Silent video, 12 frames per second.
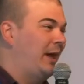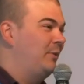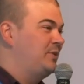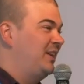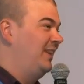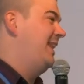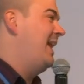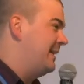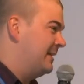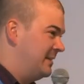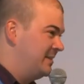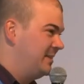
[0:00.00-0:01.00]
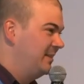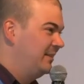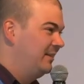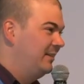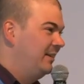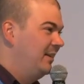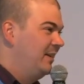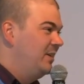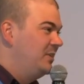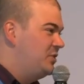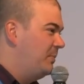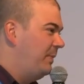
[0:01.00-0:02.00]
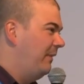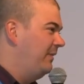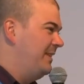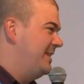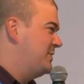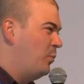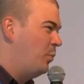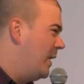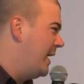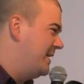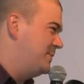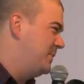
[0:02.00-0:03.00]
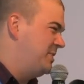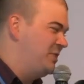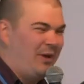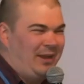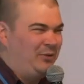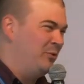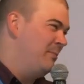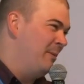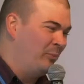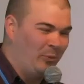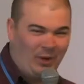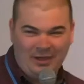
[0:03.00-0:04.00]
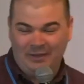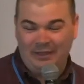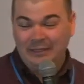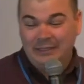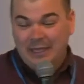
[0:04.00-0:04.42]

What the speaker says: to land. So apparently there's a way you're supposed to do it. I don't remember, whatever.